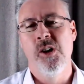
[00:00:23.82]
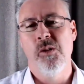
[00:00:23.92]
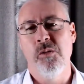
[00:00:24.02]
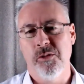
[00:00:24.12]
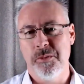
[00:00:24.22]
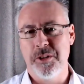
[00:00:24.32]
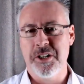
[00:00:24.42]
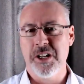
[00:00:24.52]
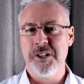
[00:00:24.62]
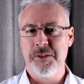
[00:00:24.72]
Well, from a
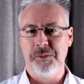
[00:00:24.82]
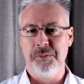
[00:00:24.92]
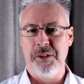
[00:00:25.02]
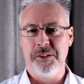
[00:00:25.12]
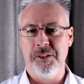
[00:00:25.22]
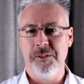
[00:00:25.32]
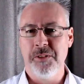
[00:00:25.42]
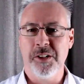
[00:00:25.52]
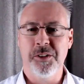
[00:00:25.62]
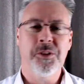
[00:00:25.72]
change perspective, we're
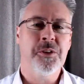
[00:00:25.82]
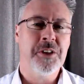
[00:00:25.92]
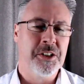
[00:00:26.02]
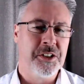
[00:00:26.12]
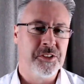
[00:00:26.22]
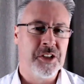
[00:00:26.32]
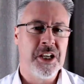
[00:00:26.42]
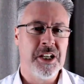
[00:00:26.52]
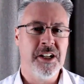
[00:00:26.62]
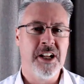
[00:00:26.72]
going to turn that on its
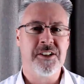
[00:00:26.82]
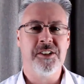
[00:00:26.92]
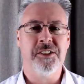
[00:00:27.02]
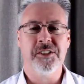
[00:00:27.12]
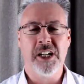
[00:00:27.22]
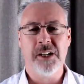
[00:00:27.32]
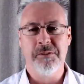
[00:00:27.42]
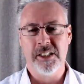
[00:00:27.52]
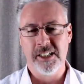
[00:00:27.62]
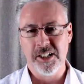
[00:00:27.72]
head and actually start with
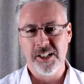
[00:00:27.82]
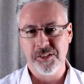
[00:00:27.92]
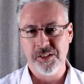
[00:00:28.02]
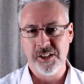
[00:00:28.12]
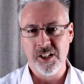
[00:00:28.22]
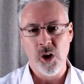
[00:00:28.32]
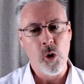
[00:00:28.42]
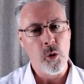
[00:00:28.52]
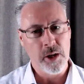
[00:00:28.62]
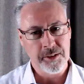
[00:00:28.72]
the letter C,
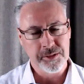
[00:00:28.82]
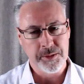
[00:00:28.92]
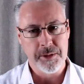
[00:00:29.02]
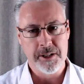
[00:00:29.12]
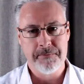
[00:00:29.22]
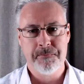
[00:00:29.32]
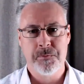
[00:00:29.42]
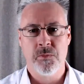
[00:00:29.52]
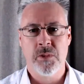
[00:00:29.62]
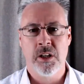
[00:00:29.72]
or customer.
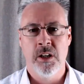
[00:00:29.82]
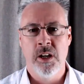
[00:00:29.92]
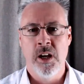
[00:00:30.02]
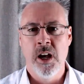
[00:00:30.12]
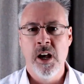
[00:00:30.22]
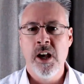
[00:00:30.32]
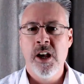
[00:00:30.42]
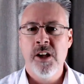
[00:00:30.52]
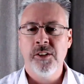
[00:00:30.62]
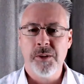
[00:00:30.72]

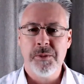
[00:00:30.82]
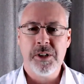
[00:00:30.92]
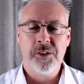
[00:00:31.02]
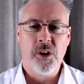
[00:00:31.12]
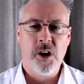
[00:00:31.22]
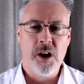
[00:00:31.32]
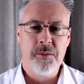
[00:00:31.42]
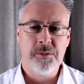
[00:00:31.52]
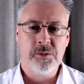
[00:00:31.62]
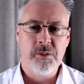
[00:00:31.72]
So many
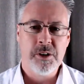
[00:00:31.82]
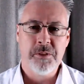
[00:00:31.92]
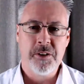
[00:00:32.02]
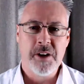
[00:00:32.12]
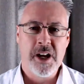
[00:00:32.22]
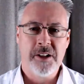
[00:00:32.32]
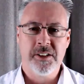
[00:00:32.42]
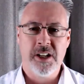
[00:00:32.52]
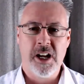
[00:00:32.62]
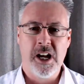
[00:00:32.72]
times when we're out
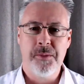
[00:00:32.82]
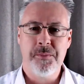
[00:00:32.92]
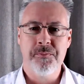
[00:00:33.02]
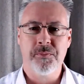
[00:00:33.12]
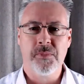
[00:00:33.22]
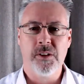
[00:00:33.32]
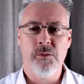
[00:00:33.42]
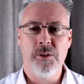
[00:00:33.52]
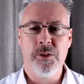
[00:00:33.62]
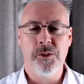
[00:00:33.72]
um,
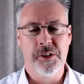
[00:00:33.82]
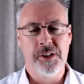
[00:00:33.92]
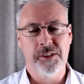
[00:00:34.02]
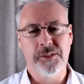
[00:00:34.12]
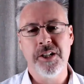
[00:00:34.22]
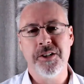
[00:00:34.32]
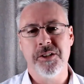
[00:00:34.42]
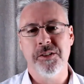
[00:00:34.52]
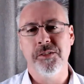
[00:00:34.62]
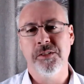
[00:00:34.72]
with
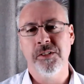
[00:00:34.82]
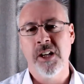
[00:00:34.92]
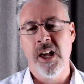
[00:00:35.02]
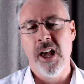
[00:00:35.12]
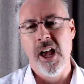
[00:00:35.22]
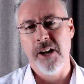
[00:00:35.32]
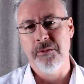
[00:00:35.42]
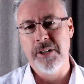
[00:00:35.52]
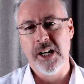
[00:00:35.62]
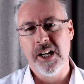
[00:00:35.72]
organizations and
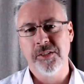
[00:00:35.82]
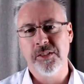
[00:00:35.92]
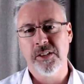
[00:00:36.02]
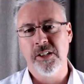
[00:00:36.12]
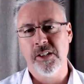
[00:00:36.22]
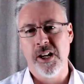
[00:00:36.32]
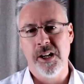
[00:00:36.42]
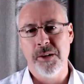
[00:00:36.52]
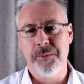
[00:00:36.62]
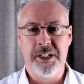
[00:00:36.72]
we ask
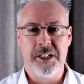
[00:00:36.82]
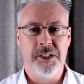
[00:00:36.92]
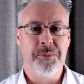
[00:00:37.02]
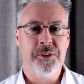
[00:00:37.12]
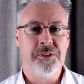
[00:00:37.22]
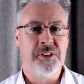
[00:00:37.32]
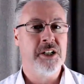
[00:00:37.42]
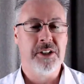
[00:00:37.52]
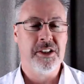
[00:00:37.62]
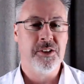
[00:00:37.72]
a particular person,
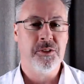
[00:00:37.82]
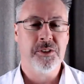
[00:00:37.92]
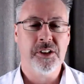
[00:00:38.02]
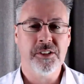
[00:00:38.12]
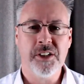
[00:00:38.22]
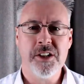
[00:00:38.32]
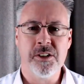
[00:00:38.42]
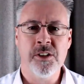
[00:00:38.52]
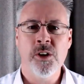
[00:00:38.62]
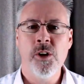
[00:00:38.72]
anyone in the
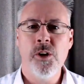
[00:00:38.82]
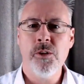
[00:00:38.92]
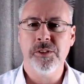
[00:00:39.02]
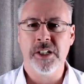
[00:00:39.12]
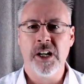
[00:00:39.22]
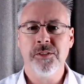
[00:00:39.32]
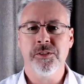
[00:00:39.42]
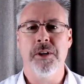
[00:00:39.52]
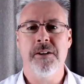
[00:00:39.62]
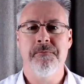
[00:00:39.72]
organization, who is your
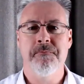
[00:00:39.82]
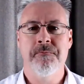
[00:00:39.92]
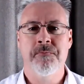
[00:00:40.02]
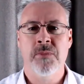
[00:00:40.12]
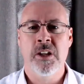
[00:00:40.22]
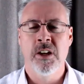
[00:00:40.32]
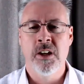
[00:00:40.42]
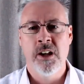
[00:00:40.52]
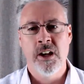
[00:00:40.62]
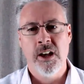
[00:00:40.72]
customer?
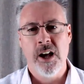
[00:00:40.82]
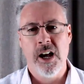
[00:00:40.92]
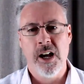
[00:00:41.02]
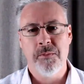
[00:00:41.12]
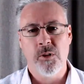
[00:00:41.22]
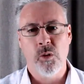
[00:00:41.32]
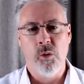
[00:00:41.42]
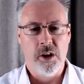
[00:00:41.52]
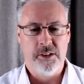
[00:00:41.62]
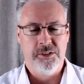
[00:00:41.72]
Um,
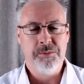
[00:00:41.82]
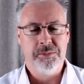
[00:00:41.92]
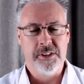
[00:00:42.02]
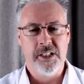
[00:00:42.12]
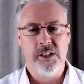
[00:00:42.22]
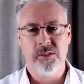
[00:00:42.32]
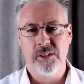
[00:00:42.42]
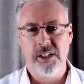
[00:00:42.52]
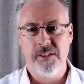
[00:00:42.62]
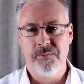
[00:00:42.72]
quite simply, they'll
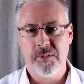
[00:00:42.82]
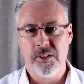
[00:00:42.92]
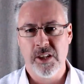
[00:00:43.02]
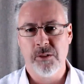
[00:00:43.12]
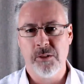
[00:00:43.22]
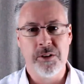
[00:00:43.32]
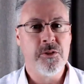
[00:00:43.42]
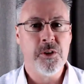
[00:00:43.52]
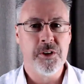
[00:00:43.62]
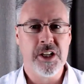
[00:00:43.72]
say, they'll
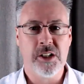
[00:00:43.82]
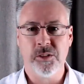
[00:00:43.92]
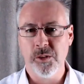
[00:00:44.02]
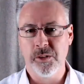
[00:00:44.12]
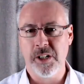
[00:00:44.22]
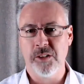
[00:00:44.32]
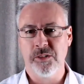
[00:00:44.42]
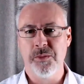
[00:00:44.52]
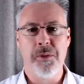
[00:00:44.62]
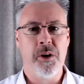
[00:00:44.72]
refer to the external
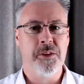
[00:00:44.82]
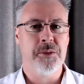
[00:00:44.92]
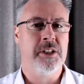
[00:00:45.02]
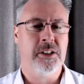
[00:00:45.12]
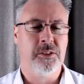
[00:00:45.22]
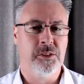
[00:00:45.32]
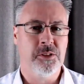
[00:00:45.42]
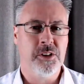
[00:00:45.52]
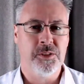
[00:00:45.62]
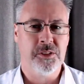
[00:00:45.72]
customer buying the product or
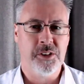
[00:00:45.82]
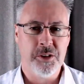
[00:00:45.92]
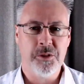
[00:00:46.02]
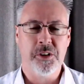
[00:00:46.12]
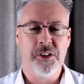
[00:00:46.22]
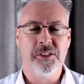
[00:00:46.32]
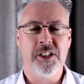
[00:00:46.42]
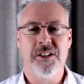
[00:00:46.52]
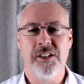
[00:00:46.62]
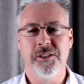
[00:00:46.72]
service that your
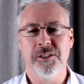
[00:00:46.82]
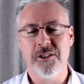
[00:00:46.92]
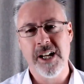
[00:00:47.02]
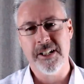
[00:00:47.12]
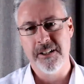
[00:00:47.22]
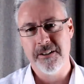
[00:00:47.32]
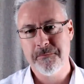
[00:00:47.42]
organisation has created.